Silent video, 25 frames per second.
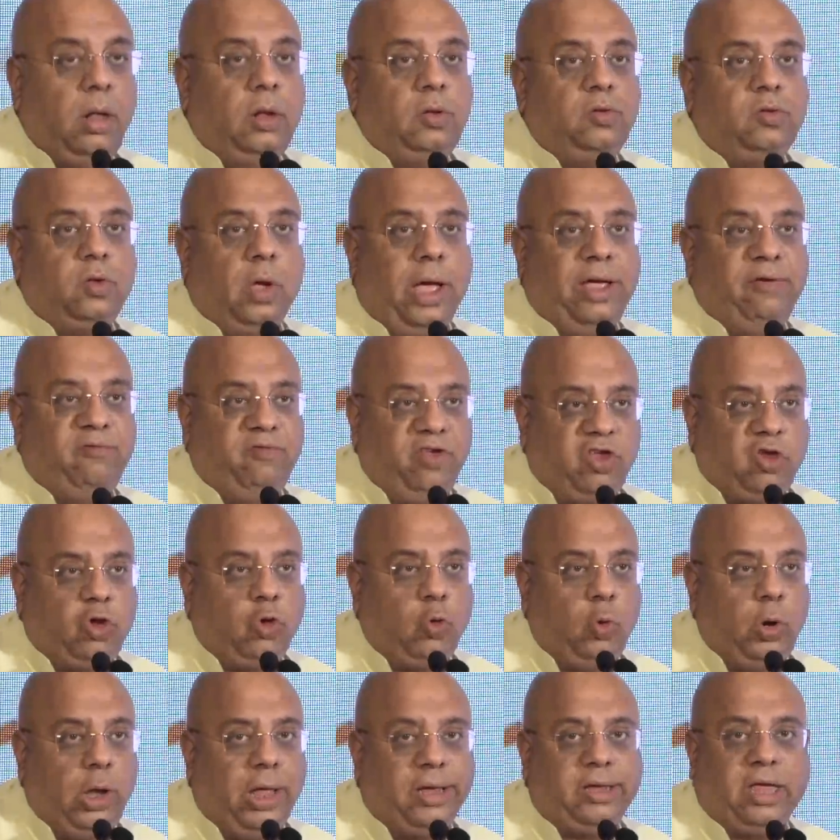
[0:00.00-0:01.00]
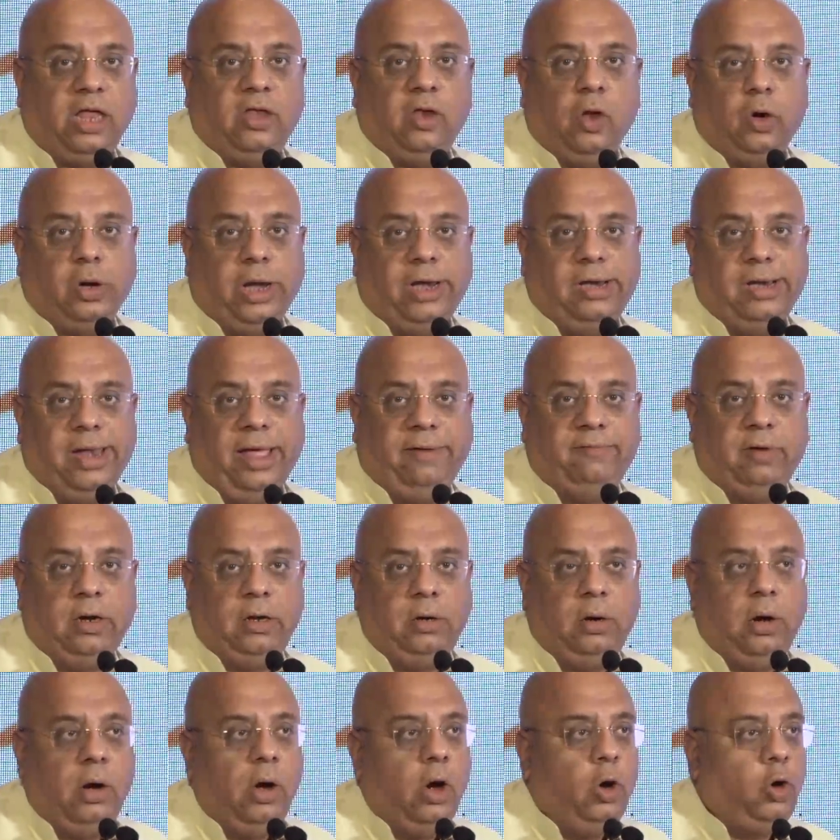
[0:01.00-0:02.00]
So I wish you luck in your
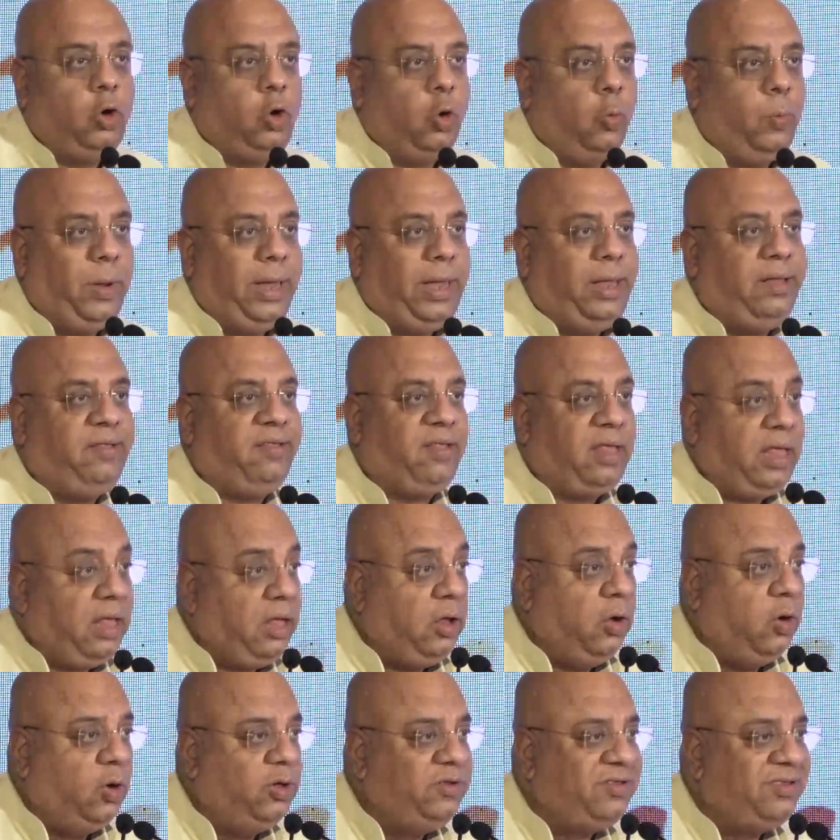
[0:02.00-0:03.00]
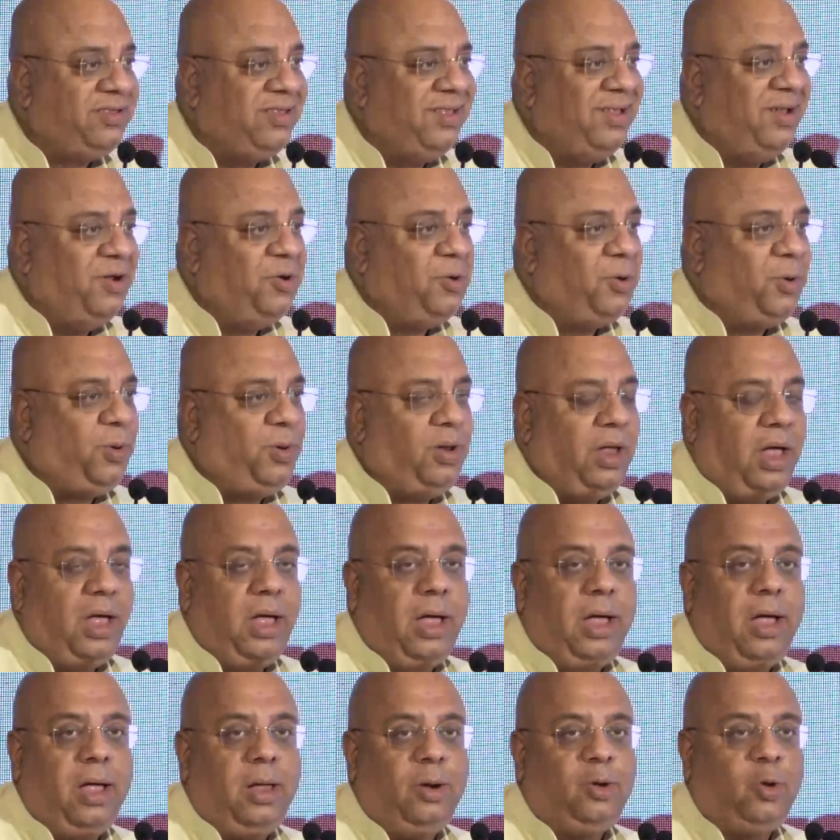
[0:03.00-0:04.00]
endeavor to be CEOs,
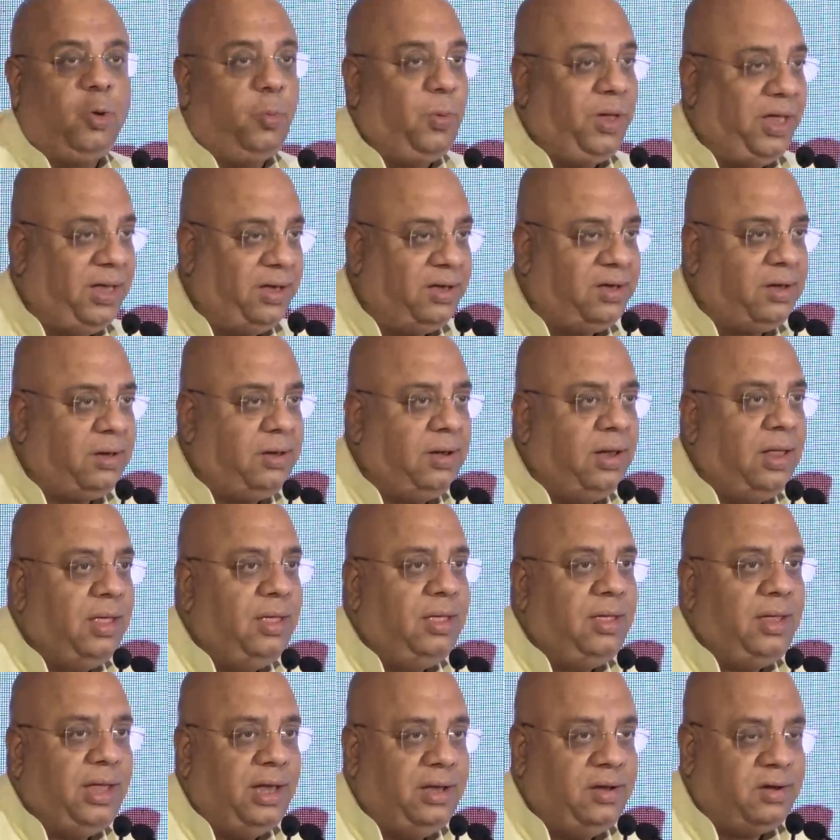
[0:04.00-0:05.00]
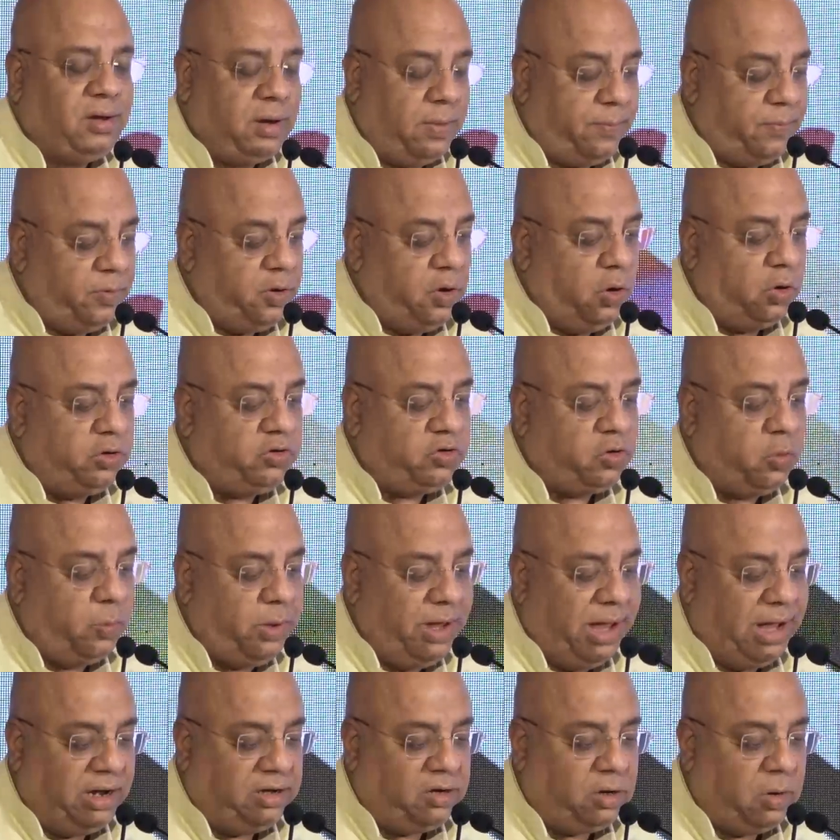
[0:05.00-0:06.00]
uh, to be entrepreneurs, to be
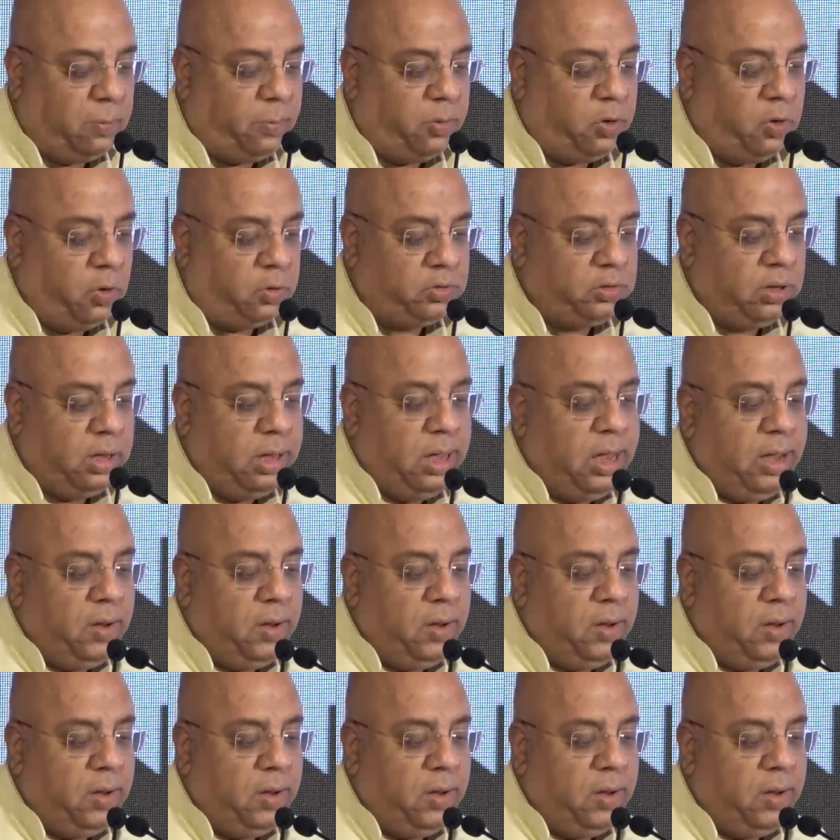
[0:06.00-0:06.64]
entrepreneurs.